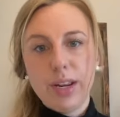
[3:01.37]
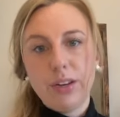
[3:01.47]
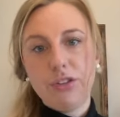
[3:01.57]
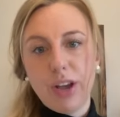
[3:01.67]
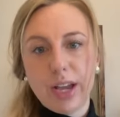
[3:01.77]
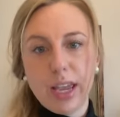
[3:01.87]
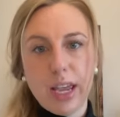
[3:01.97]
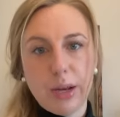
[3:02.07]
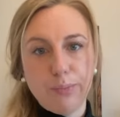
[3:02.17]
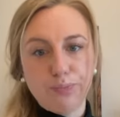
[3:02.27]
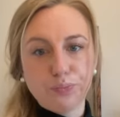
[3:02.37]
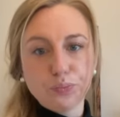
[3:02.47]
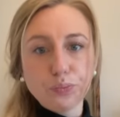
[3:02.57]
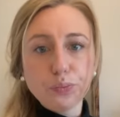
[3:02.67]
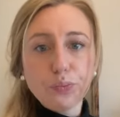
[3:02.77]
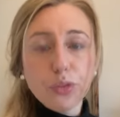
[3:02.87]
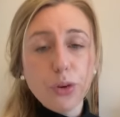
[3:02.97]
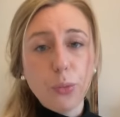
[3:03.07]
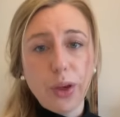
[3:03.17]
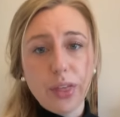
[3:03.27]
need to check in
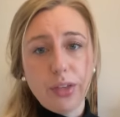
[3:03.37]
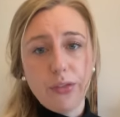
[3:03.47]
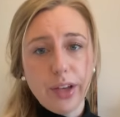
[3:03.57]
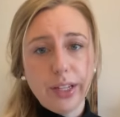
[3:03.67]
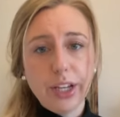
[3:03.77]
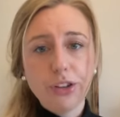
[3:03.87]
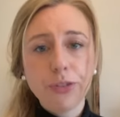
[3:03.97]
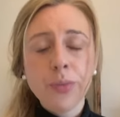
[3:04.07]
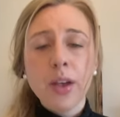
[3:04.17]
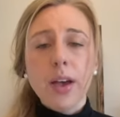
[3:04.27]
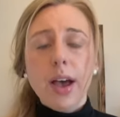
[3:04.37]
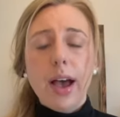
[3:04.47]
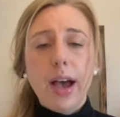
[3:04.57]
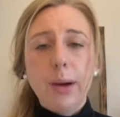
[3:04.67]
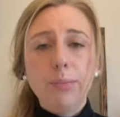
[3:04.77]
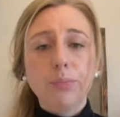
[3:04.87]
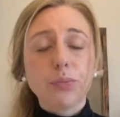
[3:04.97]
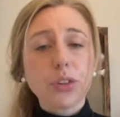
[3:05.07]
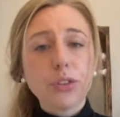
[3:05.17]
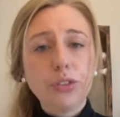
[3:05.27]
with the village.
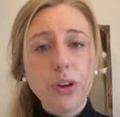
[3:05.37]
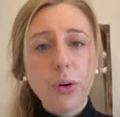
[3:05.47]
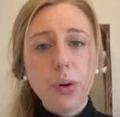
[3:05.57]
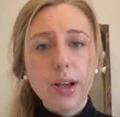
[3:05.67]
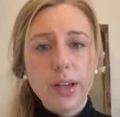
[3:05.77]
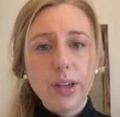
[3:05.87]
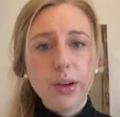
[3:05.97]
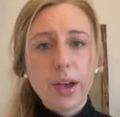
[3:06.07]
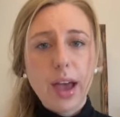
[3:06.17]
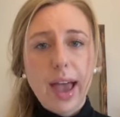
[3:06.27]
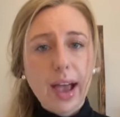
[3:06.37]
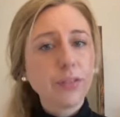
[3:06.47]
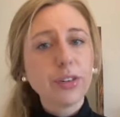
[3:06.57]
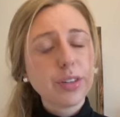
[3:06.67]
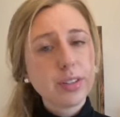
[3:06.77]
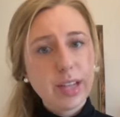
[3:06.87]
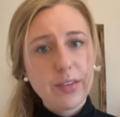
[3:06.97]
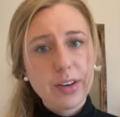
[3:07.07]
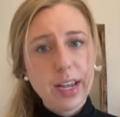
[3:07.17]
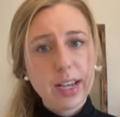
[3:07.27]
So after the
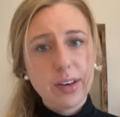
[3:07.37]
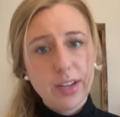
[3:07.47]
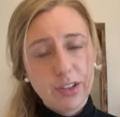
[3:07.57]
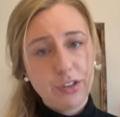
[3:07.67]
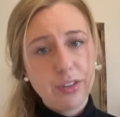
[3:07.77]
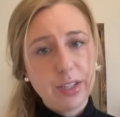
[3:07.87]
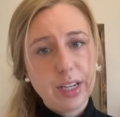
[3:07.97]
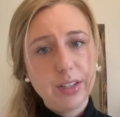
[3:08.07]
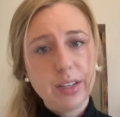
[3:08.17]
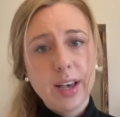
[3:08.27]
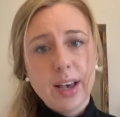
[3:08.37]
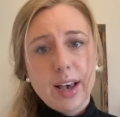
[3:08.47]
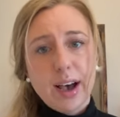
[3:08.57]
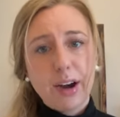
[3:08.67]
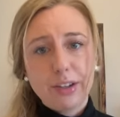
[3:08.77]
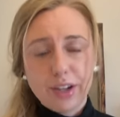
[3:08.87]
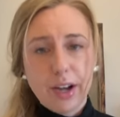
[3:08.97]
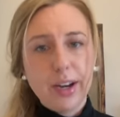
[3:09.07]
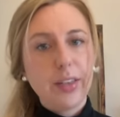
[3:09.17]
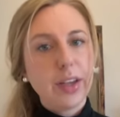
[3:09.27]
7-day contingencies are
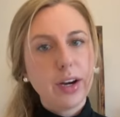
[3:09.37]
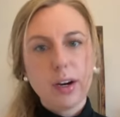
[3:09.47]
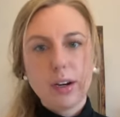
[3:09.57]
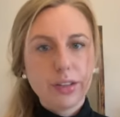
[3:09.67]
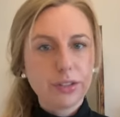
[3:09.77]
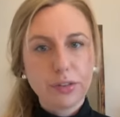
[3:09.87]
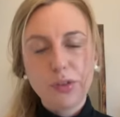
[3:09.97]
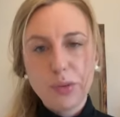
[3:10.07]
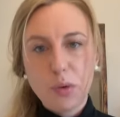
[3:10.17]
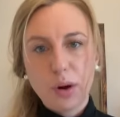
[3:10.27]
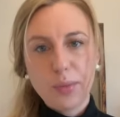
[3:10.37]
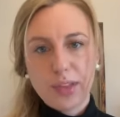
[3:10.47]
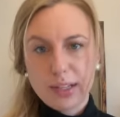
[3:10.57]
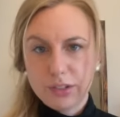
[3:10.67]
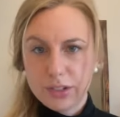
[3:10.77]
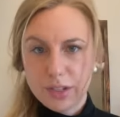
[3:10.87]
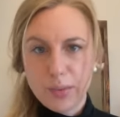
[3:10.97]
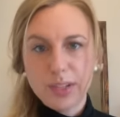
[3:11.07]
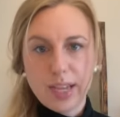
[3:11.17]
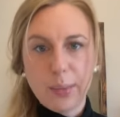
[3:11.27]
done, and there's a few more, but that's just
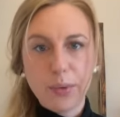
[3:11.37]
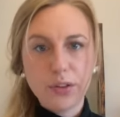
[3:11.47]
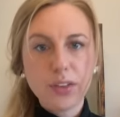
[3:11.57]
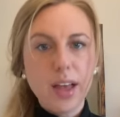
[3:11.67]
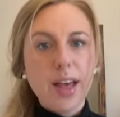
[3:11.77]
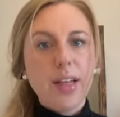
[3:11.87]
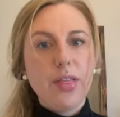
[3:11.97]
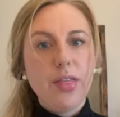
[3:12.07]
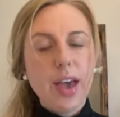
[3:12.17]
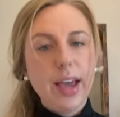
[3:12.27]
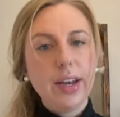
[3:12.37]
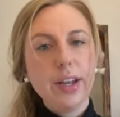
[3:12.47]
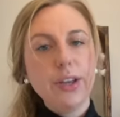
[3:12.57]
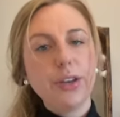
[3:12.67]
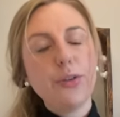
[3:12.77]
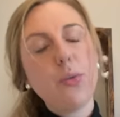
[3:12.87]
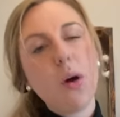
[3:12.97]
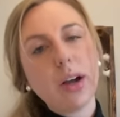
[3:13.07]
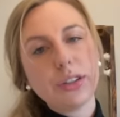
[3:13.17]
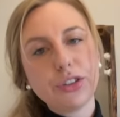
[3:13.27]
some examples, then you
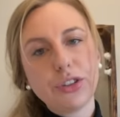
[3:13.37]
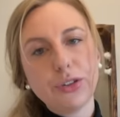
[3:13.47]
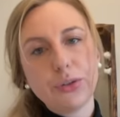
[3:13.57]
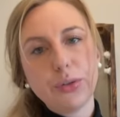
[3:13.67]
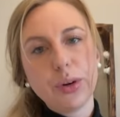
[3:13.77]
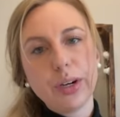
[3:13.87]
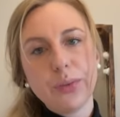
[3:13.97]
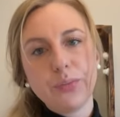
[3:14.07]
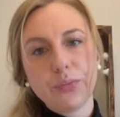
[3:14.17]
want to